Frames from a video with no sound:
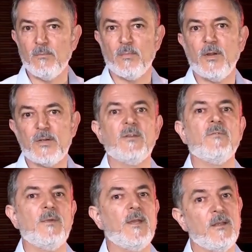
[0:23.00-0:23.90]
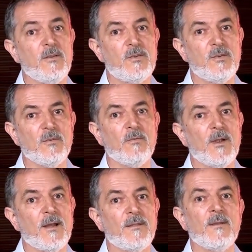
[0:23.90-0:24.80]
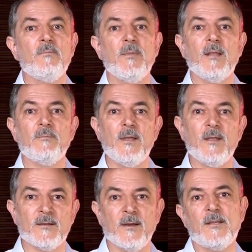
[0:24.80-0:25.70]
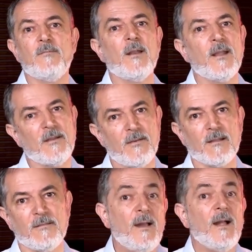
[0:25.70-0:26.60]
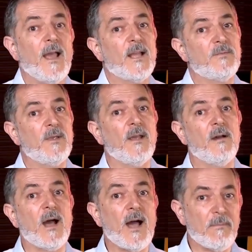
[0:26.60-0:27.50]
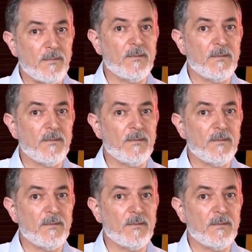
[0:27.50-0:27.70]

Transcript: impression of being in tune rather than it being scientifically correct. As we go up